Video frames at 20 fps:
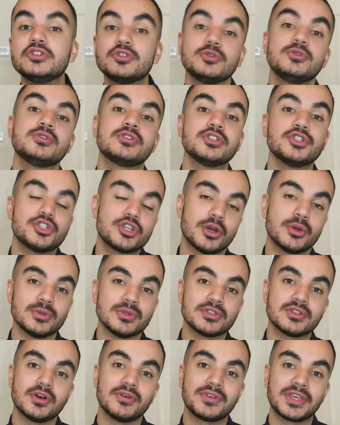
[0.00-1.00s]
do's and
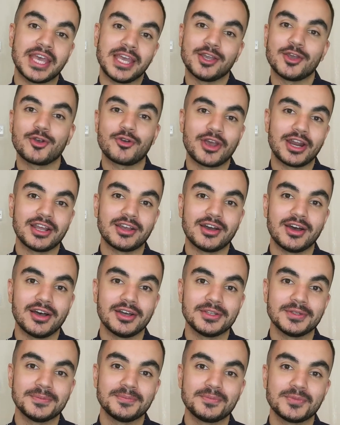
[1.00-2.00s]
don'ts of getting a credit
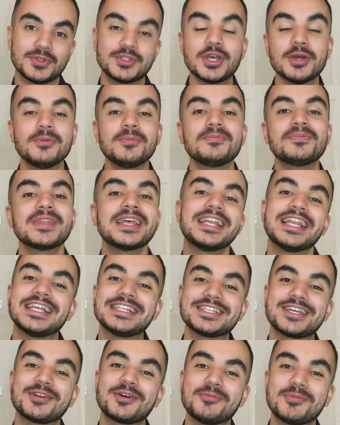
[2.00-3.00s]
card. So
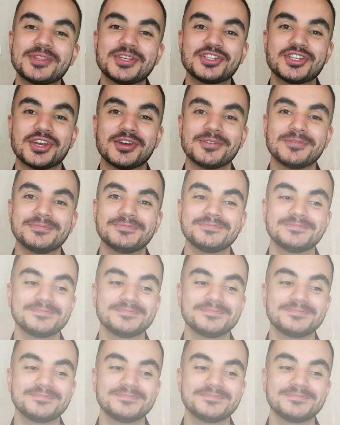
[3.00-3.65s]
let's get on with the show.